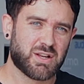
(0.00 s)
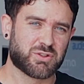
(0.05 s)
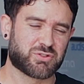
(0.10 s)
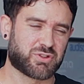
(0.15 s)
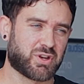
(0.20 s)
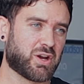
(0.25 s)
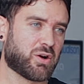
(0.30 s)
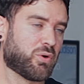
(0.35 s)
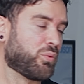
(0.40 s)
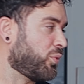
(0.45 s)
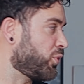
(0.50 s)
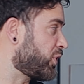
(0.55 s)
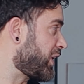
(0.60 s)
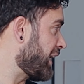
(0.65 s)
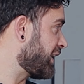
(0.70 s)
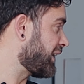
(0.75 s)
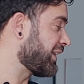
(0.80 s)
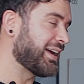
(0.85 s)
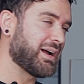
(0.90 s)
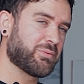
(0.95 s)
So we'll
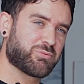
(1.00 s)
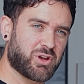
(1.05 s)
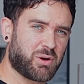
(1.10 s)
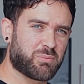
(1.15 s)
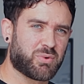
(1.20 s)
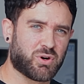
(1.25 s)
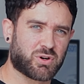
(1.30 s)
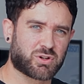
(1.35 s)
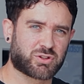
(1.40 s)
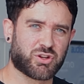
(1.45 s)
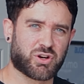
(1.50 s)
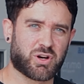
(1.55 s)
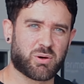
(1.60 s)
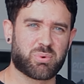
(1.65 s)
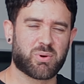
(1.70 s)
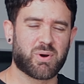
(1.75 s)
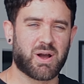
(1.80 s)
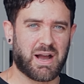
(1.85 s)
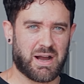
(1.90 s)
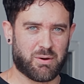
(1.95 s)
get the laptop hooked up
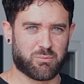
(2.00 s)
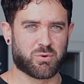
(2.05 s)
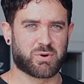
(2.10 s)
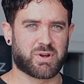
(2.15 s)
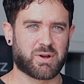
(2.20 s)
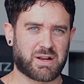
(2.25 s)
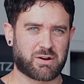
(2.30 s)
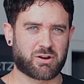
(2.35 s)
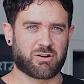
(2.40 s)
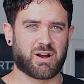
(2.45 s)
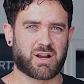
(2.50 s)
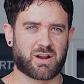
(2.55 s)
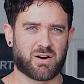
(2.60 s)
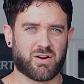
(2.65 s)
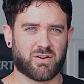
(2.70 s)
and we'll get crack